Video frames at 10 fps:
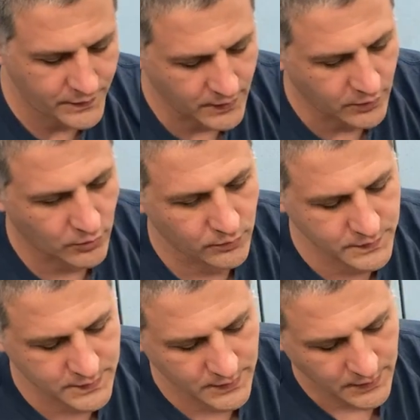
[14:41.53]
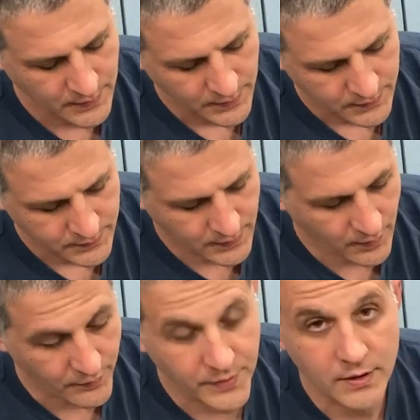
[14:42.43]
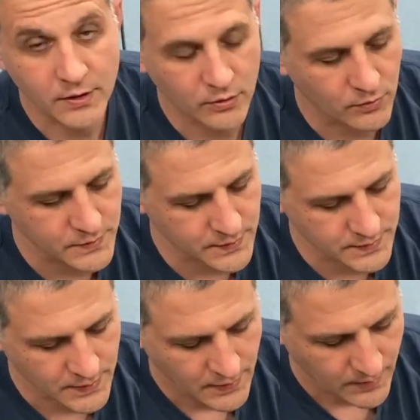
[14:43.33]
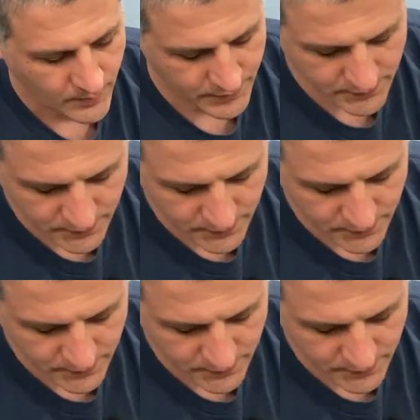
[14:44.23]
thin hose. There are thicker hoses, but